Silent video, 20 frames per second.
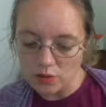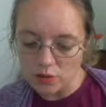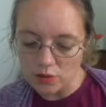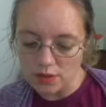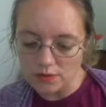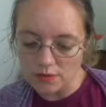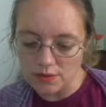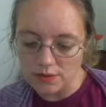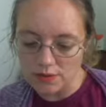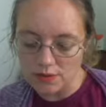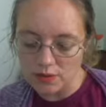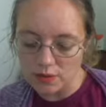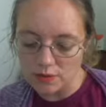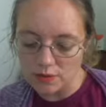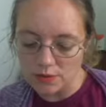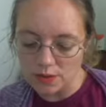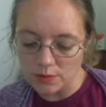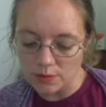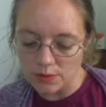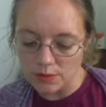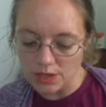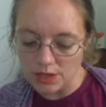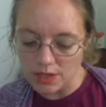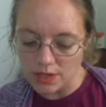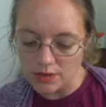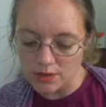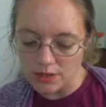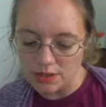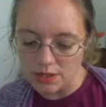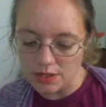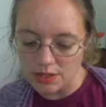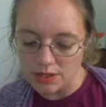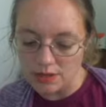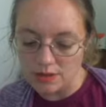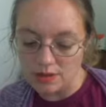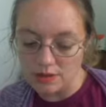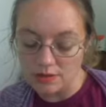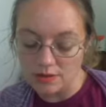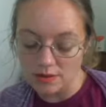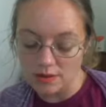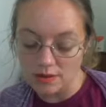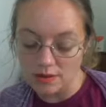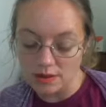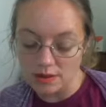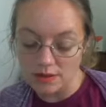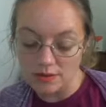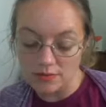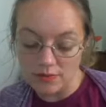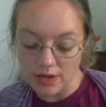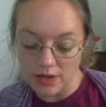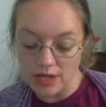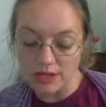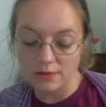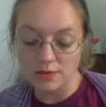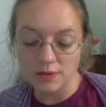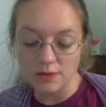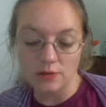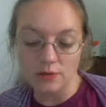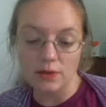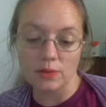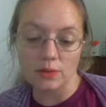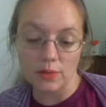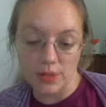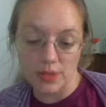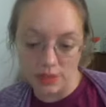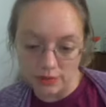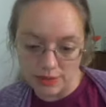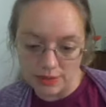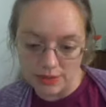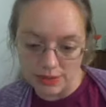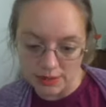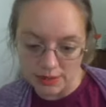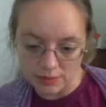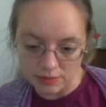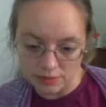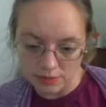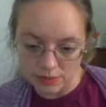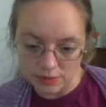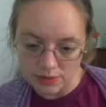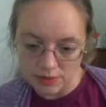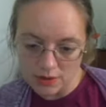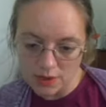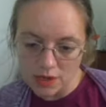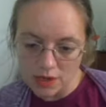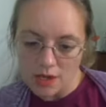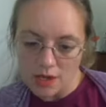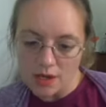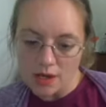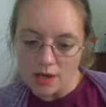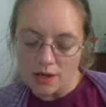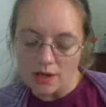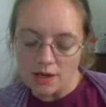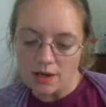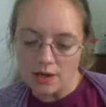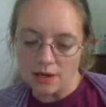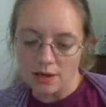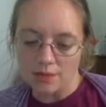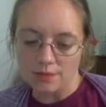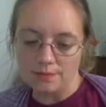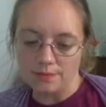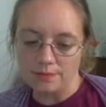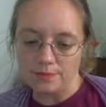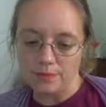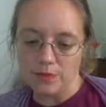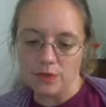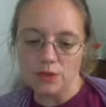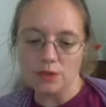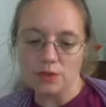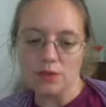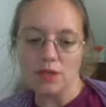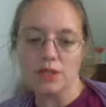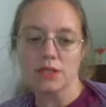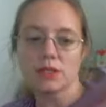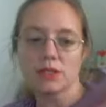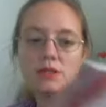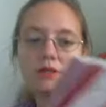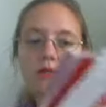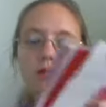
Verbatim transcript: and waves his arms up and down, and he does five different baby sounds. Um, so that's,